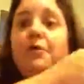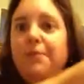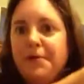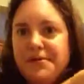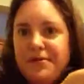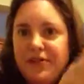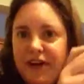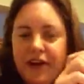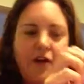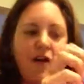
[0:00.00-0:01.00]
will post a
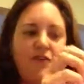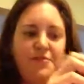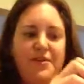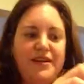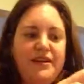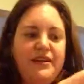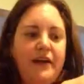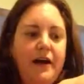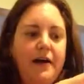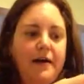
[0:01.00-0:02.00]
video of
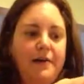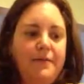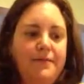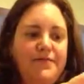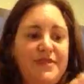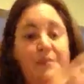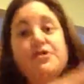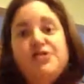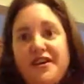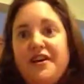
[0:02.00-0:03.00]
me um,
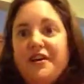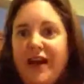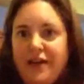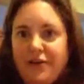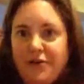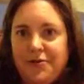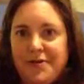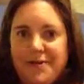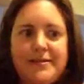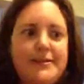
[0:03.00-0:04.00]
demonstrating on how to
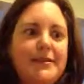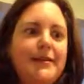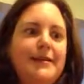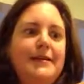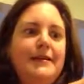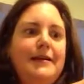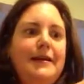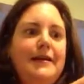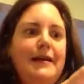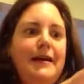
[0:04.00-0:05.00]
use this
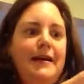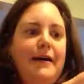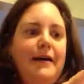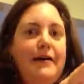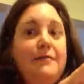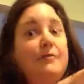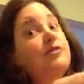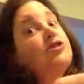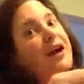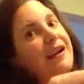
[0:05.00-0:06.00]
I
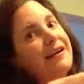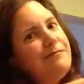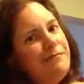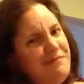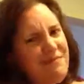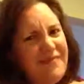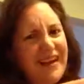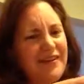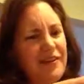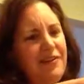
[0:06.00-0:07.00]
will try to,
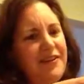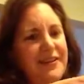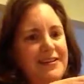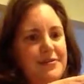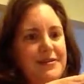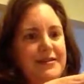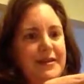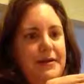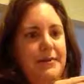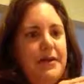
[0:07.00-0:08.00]
I don't know if I'll get to it
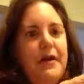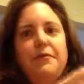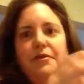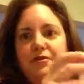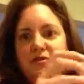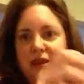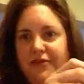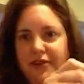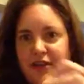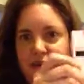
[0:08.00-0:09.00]
tonight, but I will
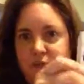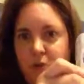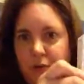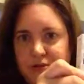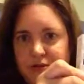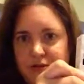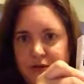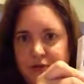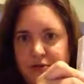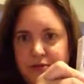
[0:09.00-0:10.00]
definitely post a
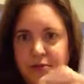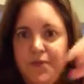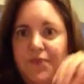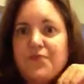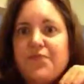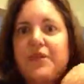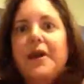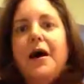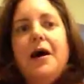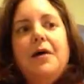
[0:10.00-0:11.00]
video soon.
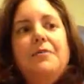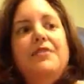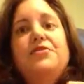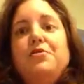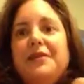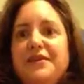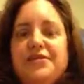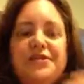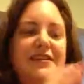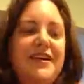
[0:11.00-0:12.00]
Um, if you are
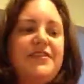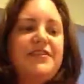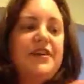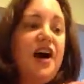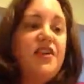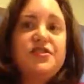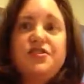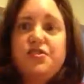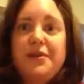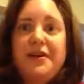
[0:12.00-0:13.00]
interested, again, this is
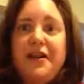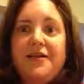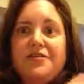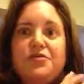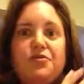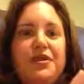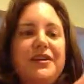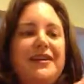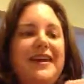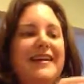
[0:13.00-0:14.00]
$120,
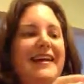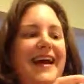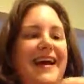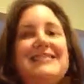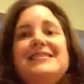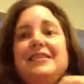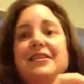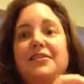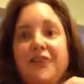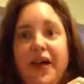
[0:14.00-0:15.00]
really an
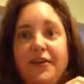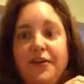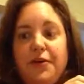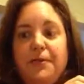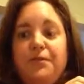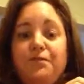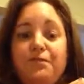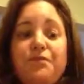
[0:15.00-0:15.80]
excellent value.